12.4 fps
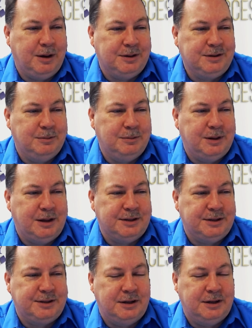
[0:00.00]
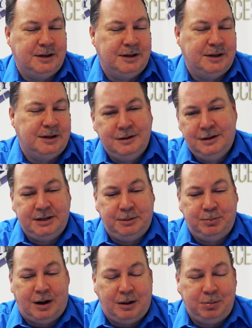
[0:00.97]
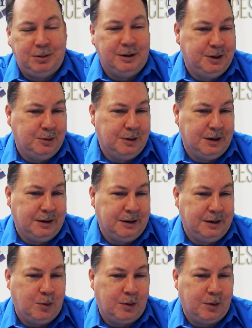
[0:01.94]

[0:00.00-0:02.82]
Thinking about some of that stuff, to actually properly do a